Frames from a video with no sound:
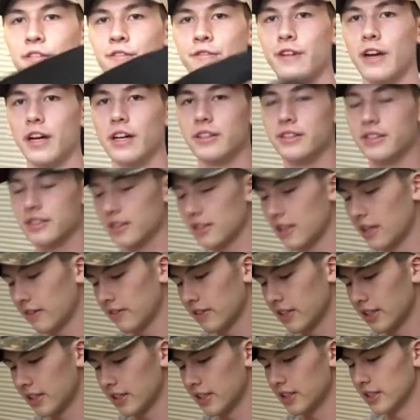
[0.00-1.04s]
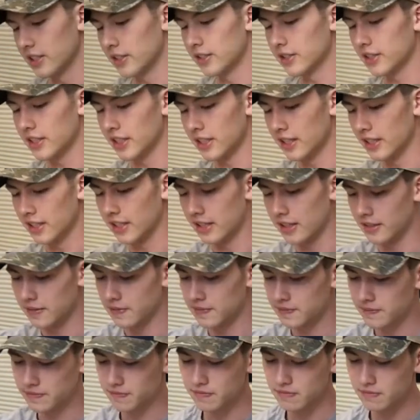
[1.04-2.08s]
felt I'm gonna use and uh,
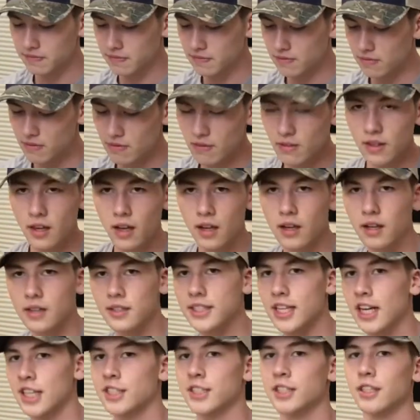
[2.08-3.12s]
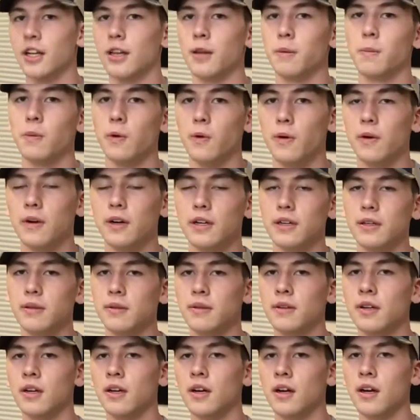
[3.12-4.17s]
attach it on the board
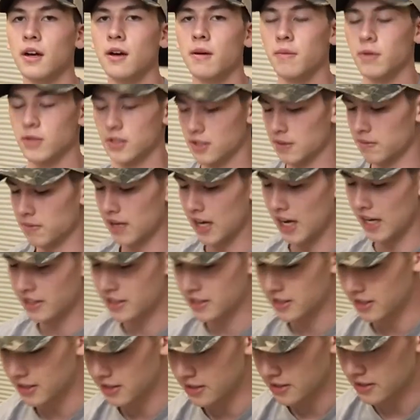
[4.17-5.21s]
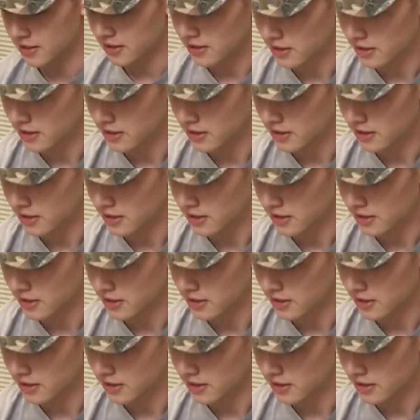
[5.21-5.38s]
and put some patches.